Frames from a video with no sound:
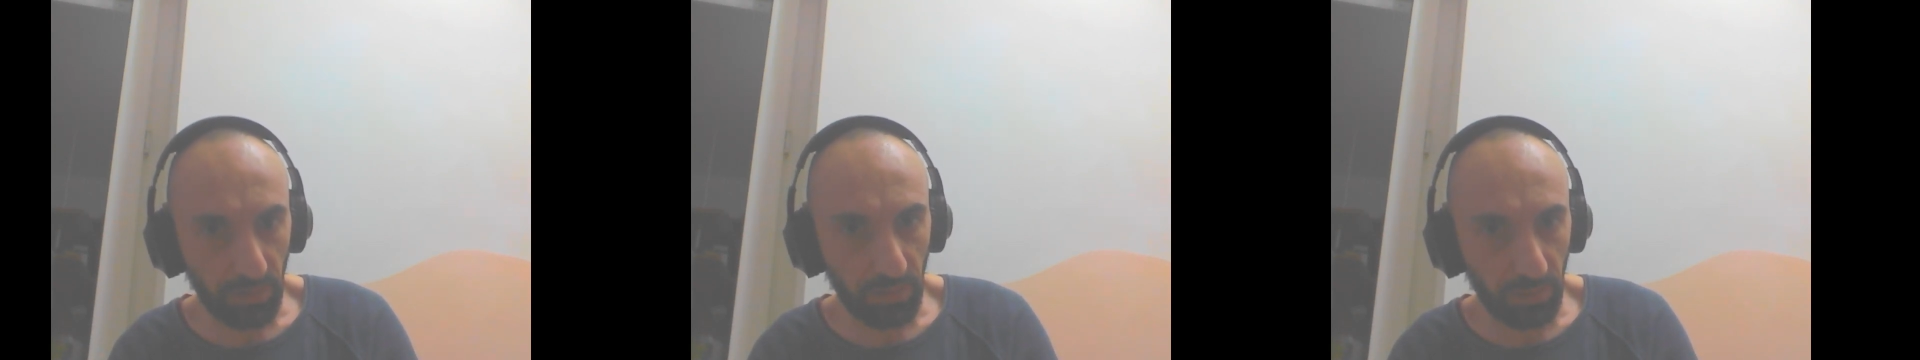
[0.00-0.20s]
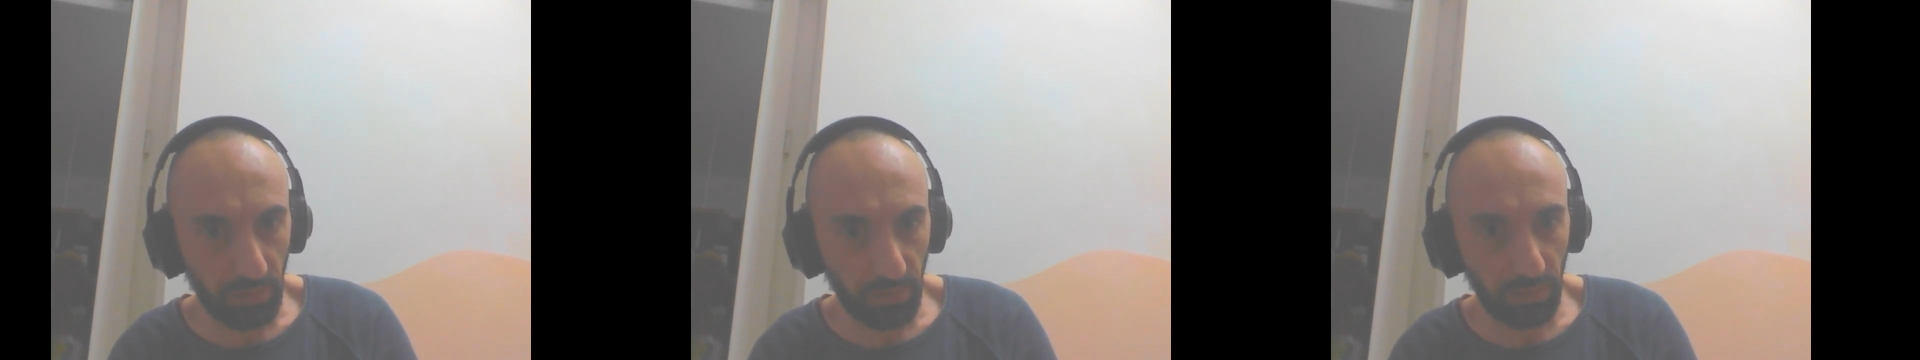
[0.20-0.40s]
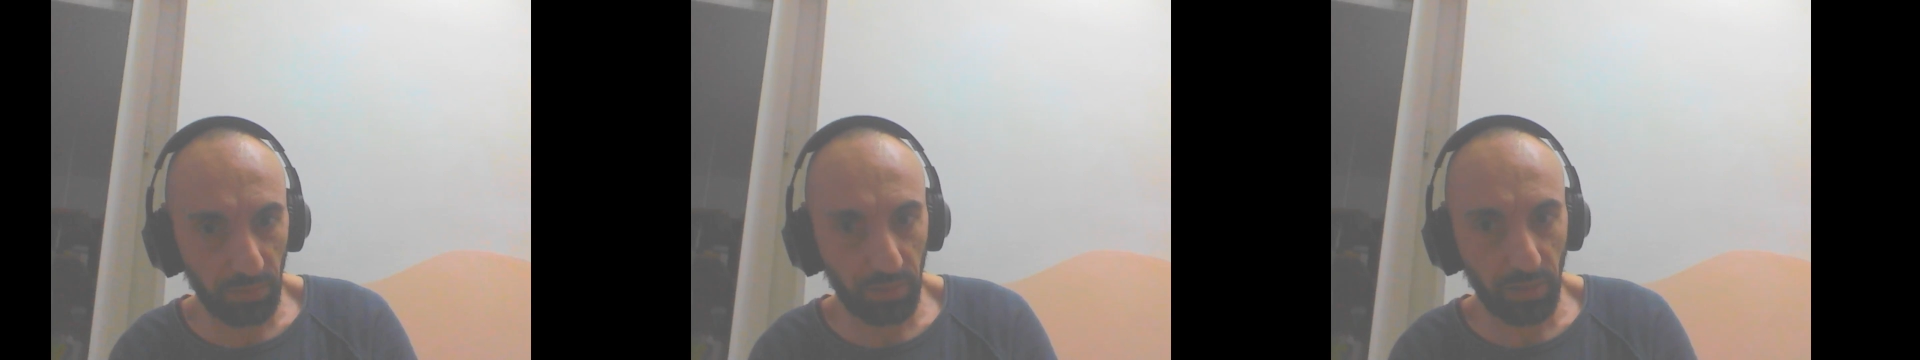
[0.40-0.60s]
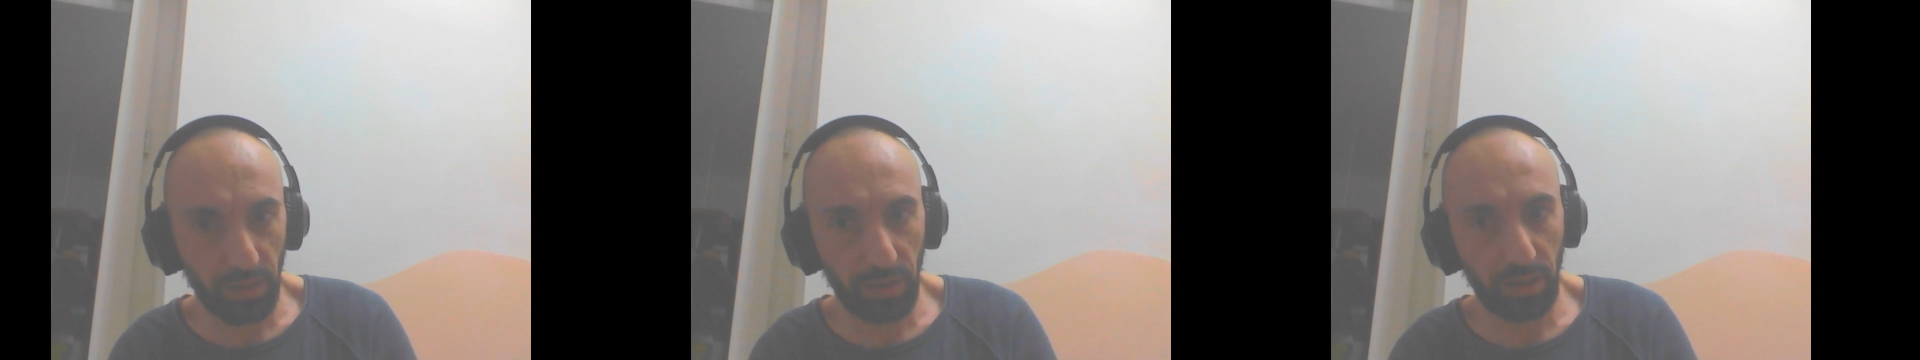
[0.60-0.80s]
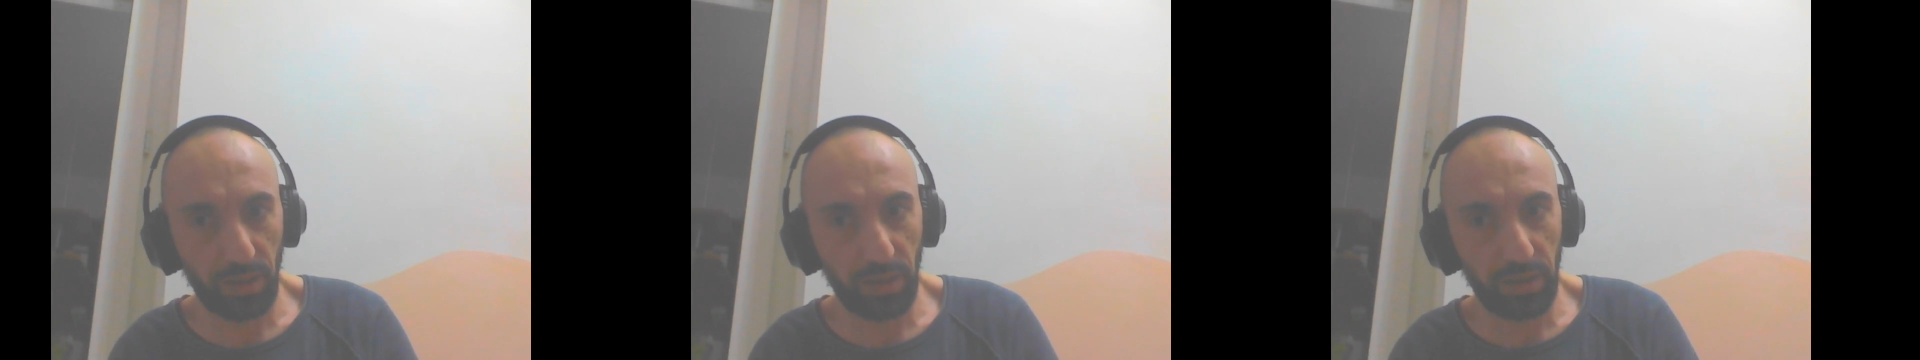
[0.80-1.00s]
All
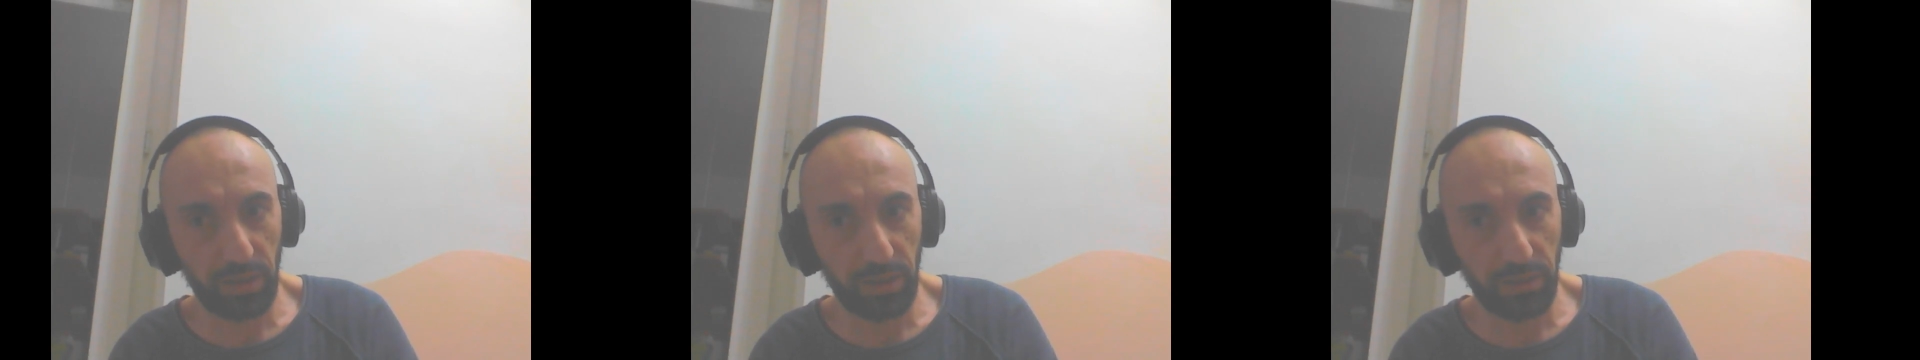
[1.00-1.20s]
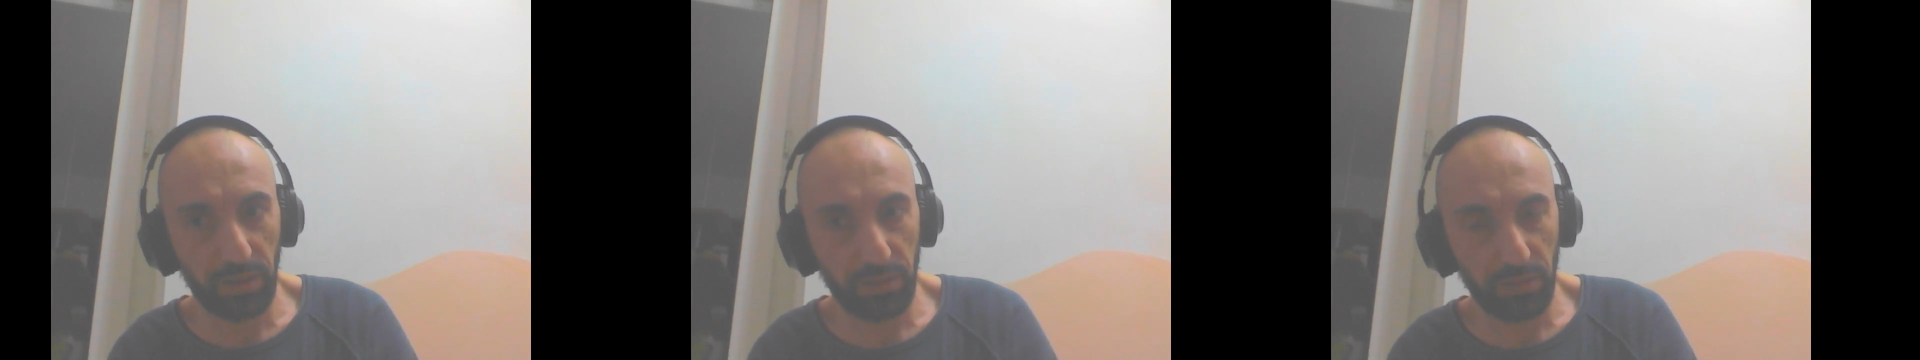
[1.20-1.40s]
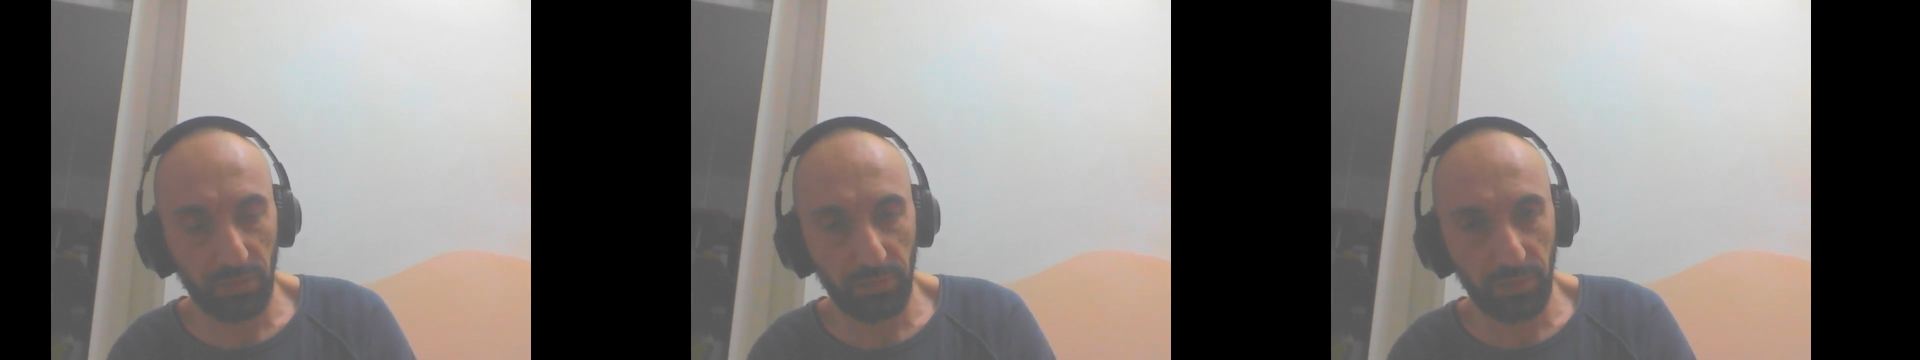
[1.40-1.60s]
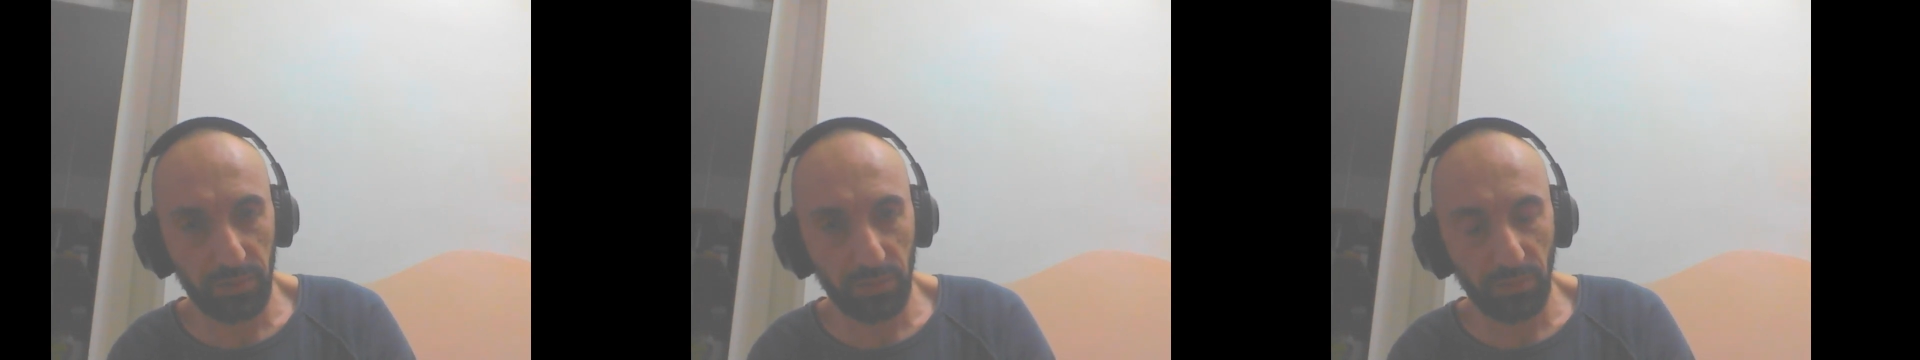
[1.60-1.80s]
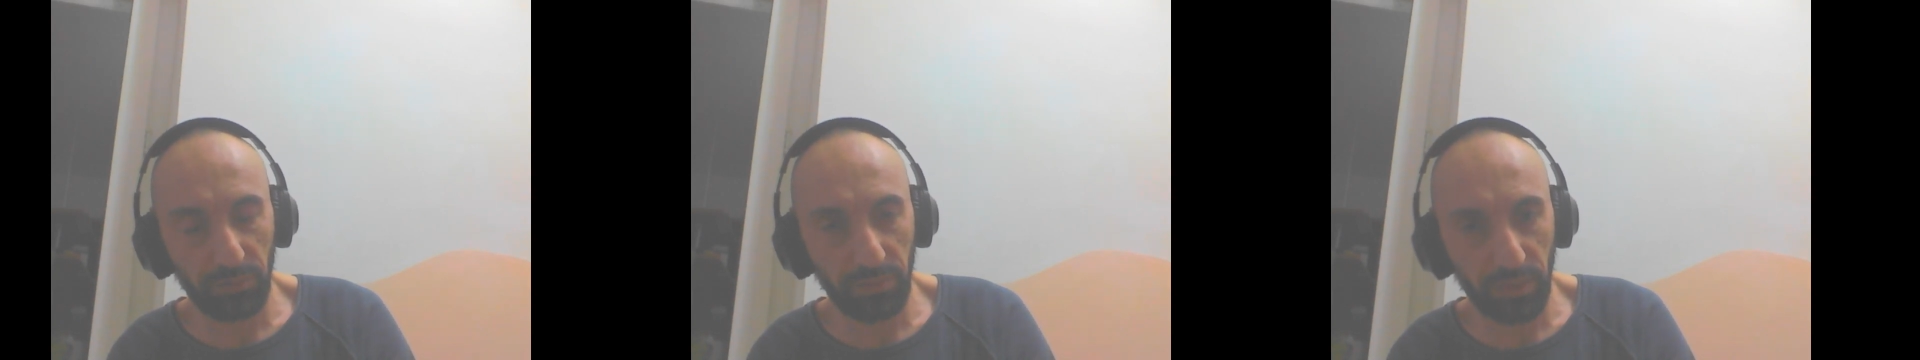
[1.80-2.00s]
the leaders of the
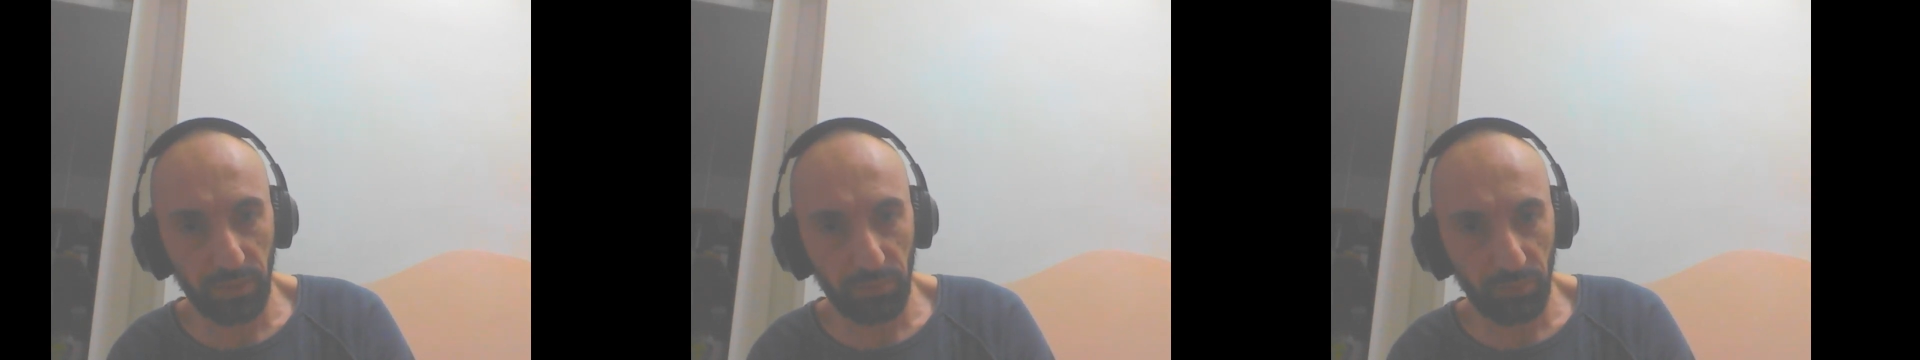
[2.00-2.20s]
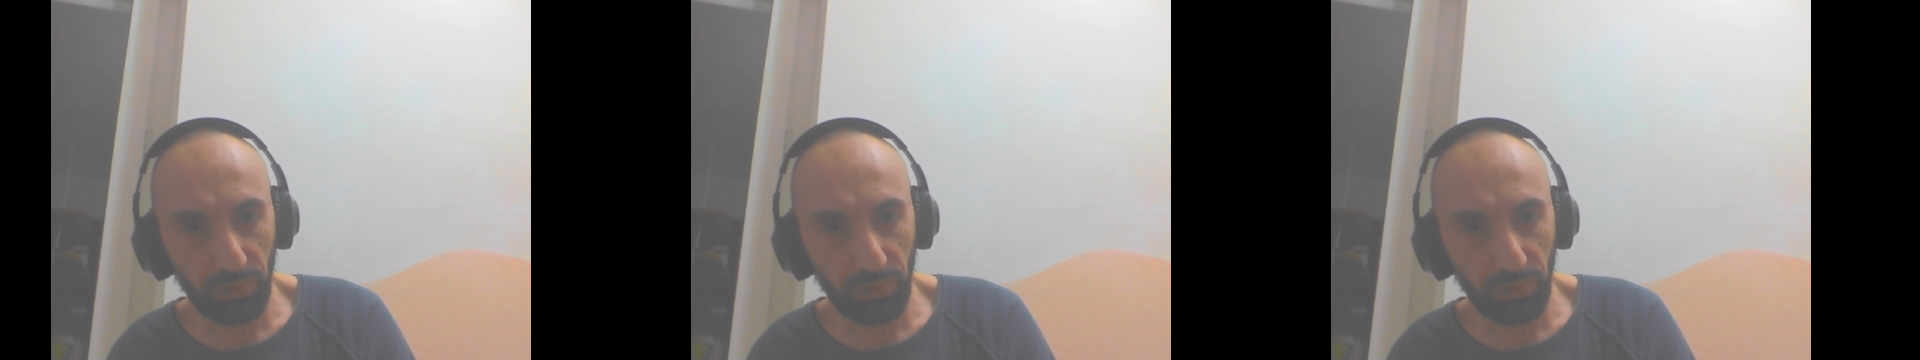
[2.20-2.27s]
software